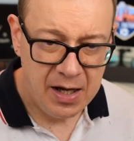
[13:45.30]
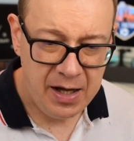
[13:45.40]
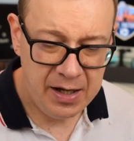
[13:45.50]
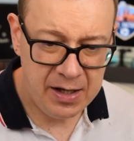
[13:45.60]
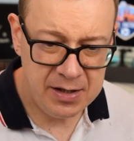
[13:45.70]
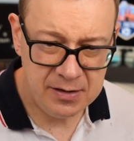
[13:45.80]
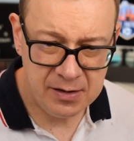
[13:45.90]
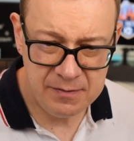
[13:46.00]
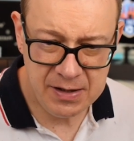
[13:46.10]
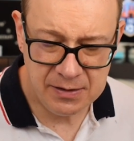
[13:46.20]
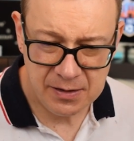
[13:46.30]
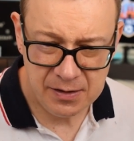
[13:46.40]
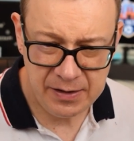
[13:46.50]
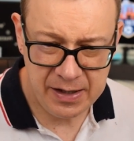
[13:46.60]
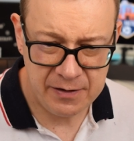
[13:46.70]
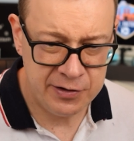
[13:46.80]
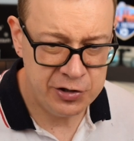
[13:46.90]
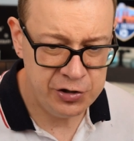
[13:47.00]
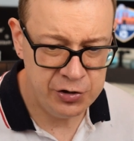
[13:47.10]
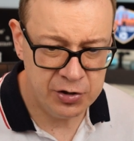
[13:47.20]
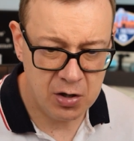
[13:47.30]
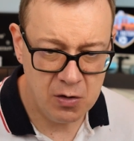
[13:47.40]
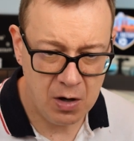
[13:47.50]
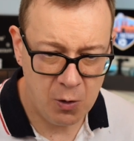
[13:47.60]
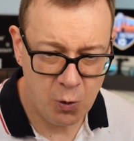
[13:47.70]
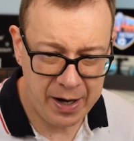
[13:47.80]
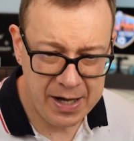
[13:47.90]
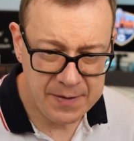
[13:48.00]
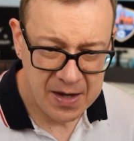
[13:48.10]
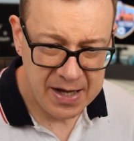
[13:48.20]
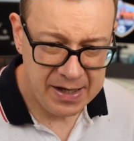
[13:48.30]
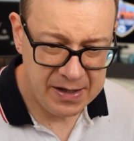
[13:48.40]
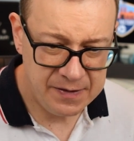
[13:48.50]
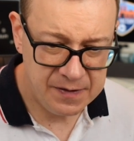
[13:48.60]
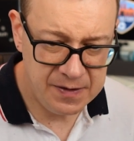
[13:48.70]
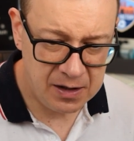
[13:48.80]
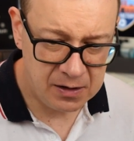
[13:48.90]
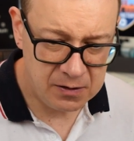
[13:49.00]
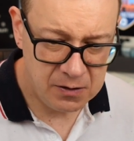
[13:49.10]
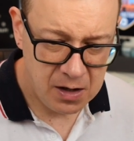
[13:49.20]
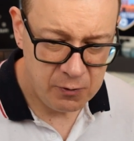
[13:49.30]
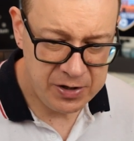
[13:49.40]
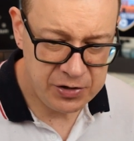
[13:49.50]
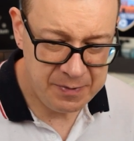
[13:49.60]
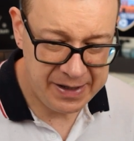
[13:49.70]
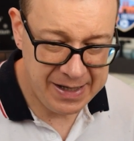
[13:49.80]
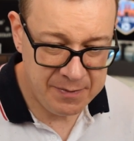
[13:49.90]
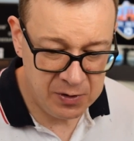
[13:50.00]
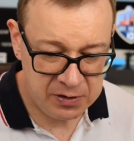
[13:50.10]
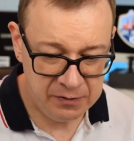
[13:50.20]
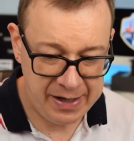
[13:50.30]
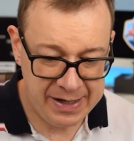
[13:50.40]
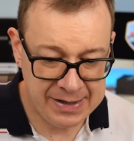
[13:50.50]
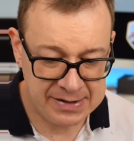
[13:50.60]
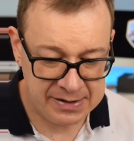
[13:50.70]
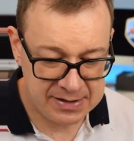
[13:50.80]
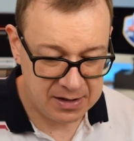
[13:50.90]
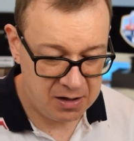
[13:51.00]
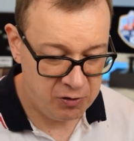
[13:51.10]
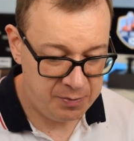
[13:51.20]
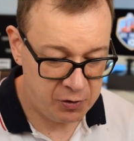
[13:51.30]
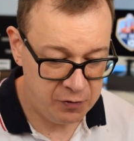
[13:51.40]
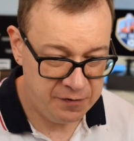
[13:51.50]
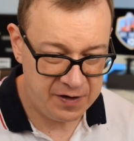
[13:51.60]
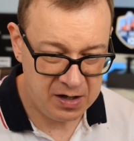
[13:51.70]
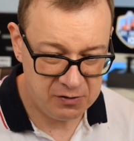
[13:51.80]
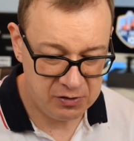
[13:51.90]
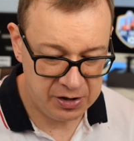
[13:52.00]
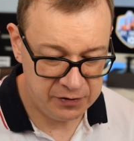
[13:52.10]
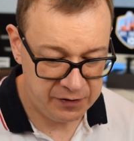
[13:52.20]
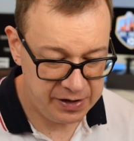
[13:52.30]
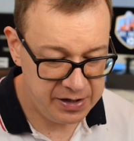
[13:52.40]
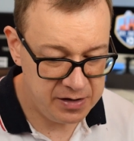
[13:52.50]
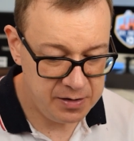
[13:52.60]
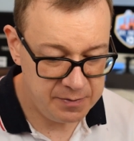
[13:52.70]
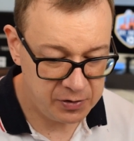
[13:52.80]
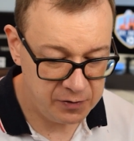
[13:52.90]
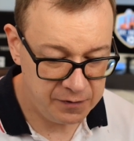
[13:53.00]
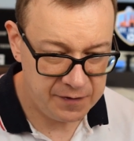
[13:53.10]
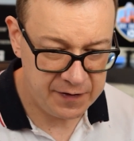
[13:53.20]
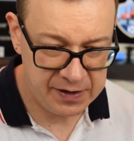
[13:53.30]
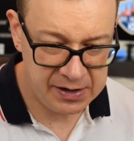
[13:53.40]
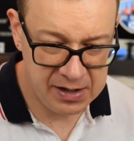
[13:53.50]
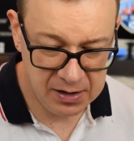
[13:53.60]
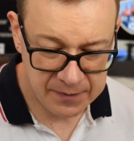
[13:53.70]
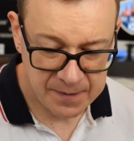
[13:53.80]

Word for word: And uh, yeah, the error should go away. And now we should be able to access our profile right over here, profile,